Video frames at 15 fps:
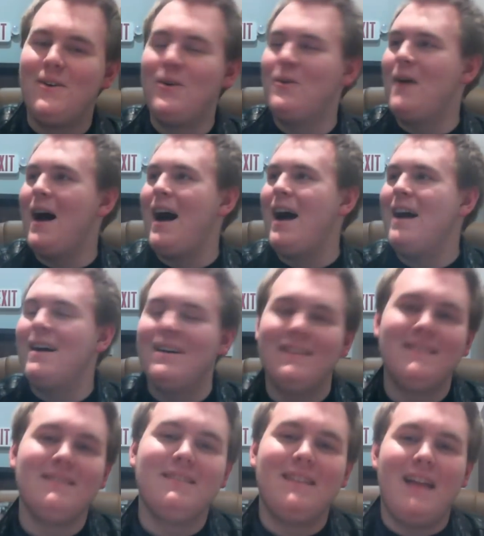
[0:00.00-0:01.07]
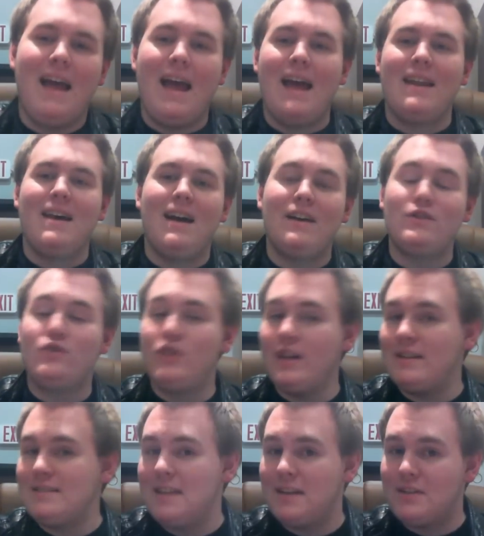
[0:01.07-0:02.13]
Hoorah! And
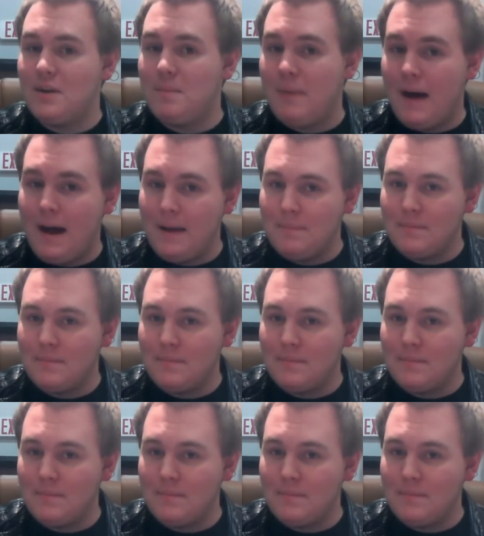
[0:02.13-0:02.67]
Jen says goodbye.